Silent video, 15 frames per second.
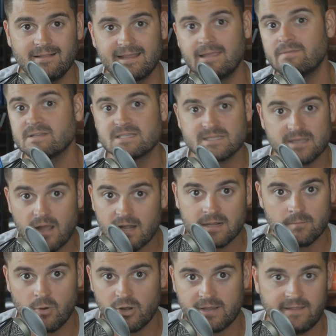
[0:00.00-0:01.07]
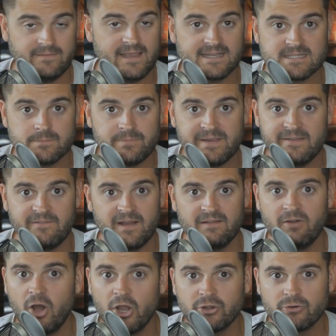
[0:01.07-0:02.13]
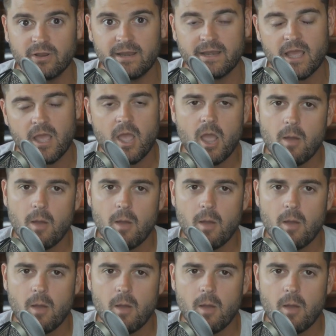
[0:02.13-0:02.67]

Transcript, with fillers: like in the stock market, the S&P 500,